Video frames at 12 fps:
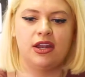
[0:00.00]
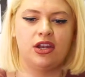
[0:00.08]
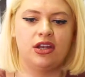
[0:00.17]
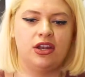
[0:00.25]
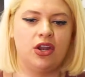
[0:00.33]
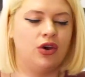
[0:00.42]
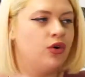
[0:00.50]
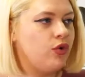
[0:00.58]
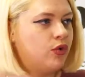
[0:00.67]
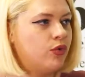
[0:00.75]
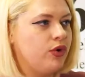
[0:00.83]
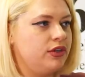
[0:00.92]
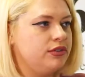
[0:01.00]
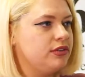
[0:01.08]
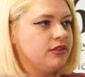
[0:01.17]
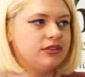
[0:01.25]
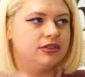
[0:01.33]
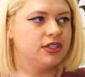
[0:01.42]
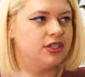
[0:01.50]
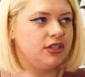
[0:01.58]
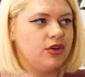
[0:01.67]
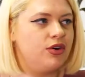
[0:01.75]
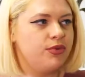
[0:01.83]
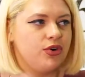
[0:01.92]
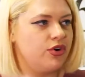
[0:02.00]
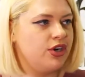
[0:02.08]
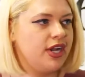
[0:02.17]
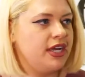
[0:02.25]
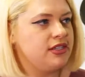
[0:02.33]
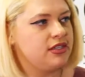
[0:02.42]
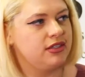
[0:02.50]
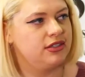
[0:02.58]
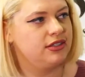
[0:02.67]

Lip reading: no computer on her desk.